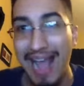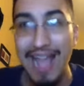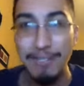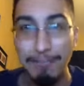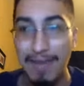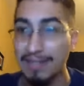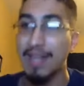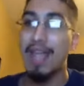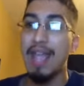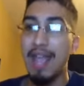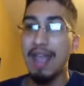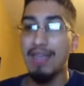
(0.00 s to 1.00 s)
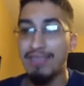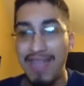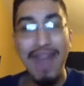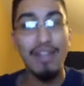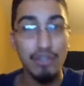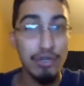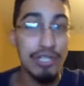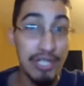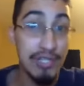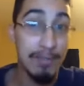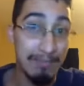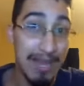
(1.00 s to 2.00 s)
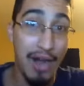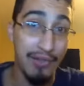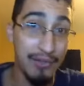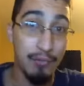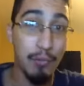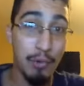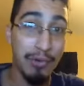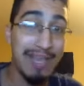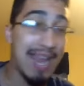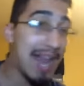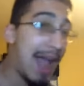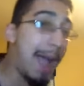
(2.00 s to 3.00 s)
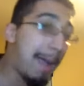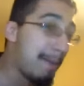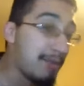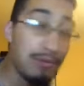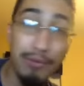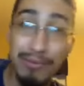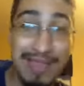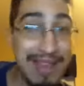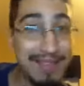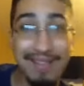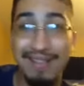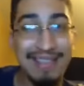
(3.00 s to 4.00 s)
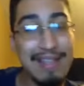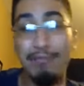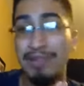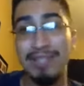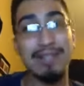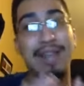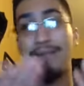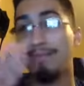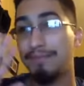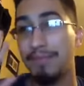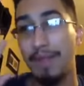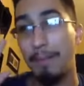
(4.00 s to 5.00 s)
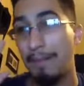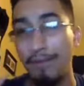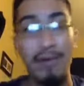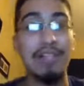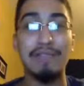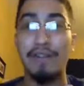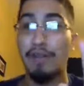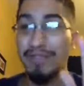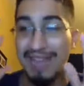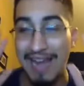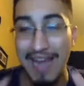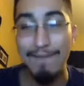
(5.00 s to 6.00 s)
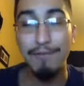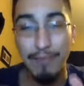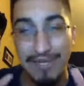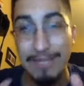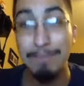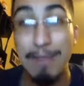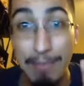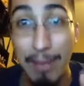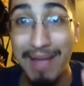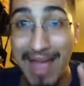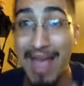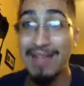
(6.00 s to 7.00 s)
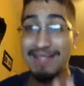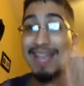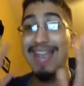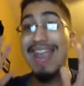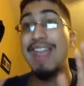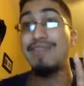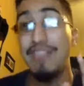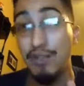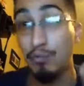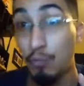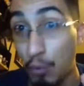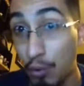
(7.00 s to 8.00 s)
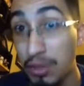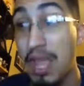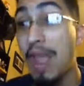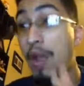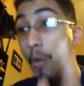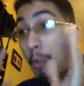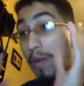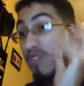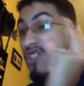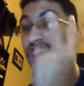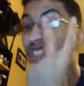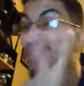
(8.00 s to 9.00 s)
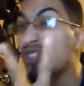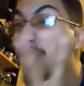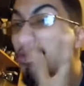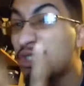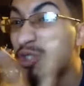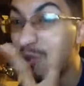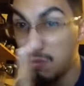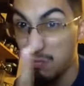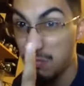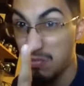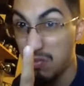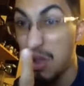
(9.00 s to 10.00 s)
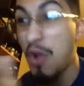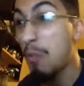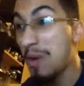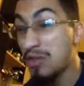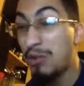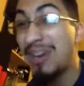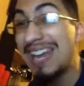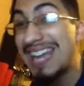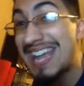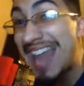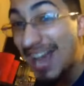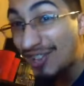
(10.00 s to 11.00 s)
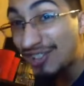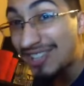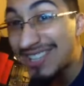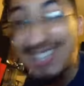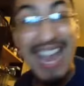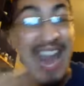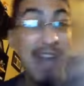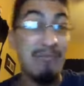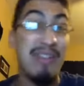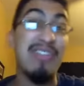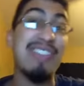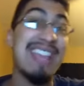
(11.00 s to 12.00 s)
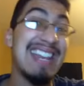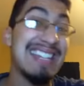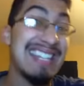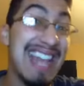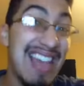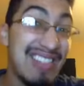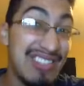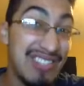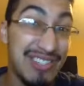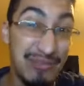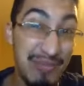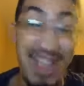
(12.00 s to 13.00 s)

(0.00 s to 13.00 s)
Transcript: aspect, then it turns into something out of this world. And dude, once again, before on this video, the influence that Big Mom has in this world with just those two, with your connections and with the intelligence,